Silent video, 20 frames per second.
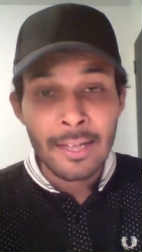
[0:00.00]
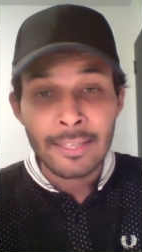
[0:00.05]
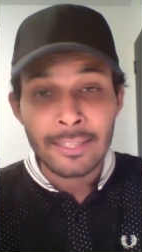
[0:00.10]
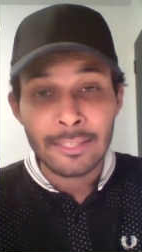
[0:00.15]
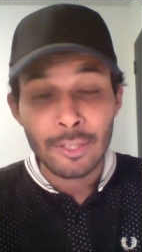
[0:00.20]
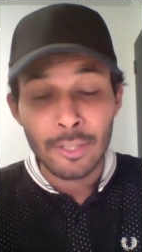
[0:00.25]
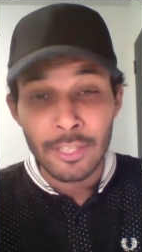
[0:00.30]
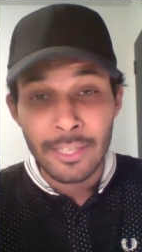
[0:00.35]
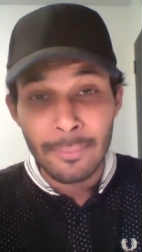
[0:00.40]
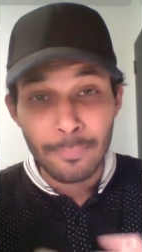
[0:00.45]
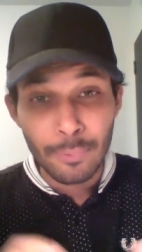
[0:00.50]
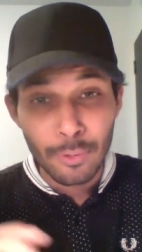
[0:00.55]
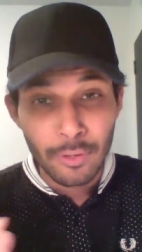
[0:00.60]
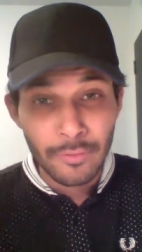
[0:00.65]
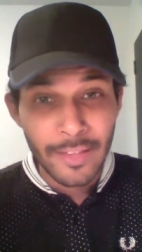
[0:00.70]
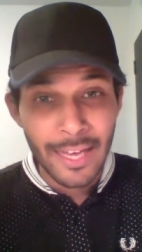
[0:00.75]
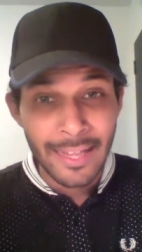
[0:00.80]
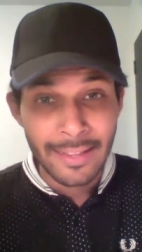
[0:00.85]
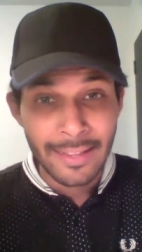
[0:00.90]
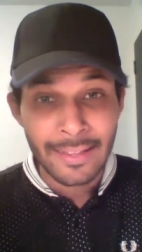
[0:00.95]
So they prove
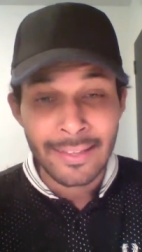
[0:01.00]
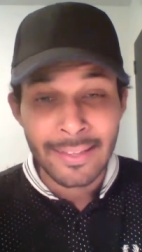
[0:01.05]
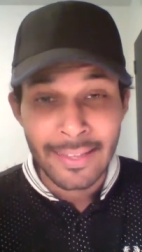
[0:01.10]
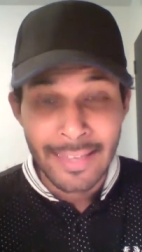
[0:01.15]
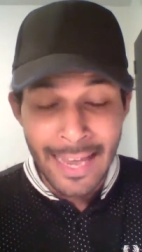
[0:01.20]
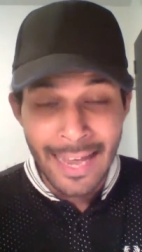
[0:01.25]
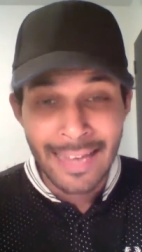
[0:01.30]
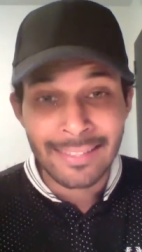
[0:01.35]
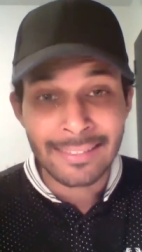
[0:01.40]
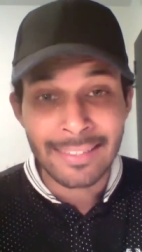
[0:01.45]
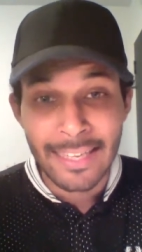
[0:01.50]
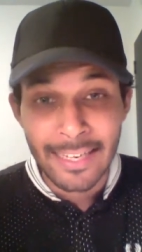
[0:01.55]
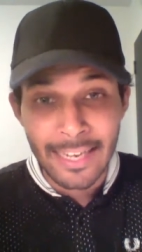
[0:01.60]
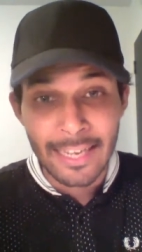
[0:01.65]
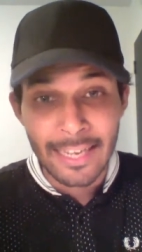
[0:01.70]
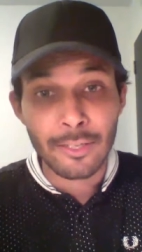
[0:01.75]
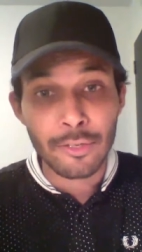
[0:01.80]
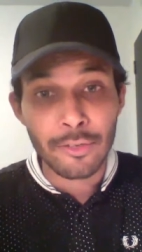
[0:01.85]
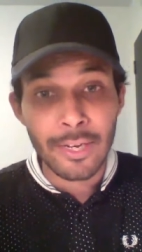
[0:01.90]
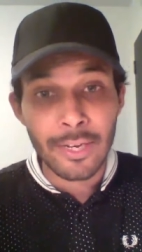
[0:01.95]
that yes, they
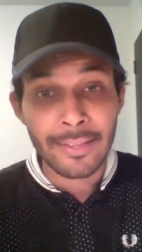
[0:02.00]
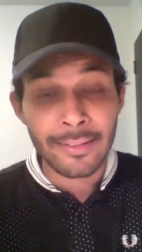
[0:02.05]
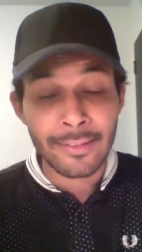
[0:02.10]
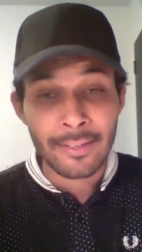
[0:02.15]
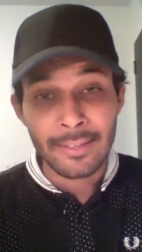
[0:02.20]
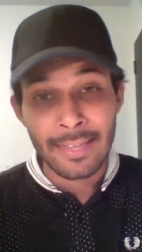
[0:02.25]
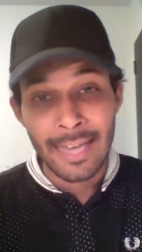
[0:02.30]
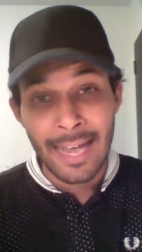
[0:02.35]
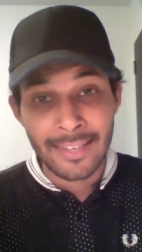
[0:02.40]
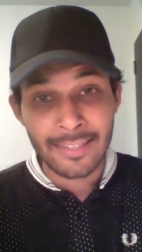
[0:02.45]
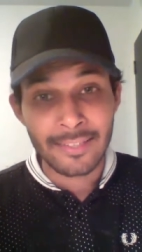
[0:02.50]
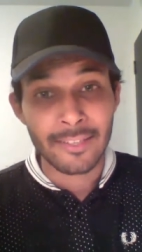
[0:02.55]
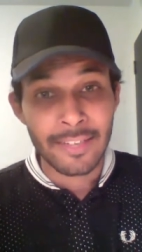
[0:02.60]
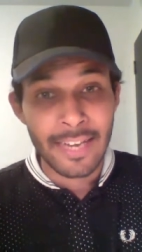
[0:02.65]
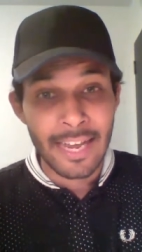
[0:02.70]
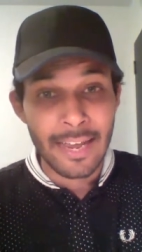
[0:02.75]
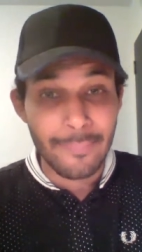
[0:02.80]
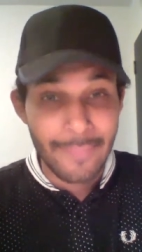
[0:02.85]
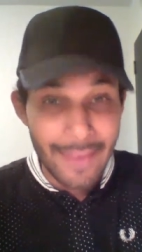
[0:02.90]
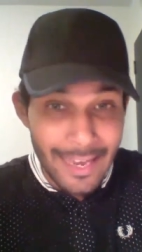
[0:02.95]
can do it. Hence the
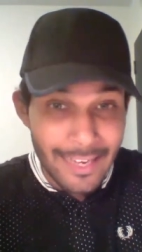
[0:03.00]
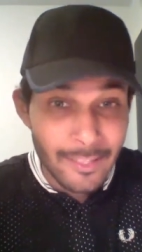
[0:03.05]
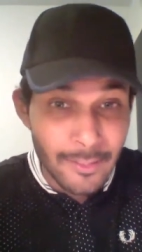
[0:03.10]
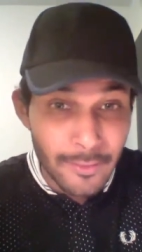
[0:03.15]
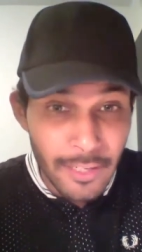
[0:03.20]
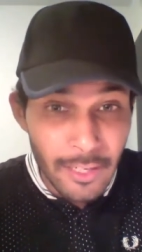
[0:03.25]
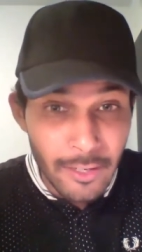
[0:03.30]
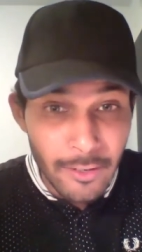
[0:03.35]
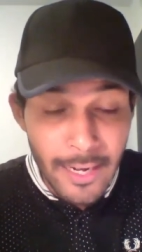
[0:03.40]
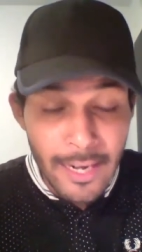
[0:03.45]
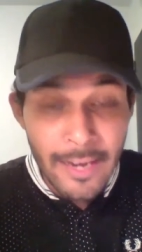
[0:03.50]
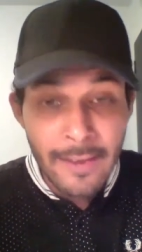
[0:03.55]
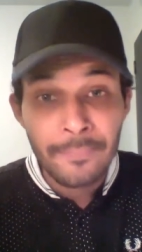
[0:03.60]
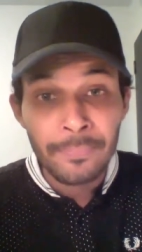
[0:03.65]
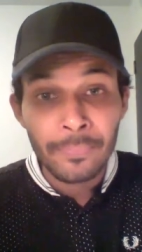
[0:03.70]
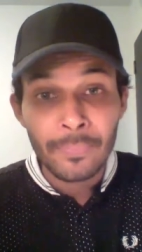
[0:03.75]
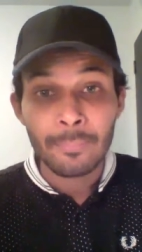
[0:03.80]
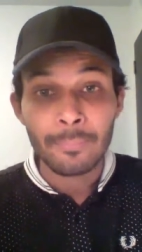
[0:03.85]
name Yes Theory.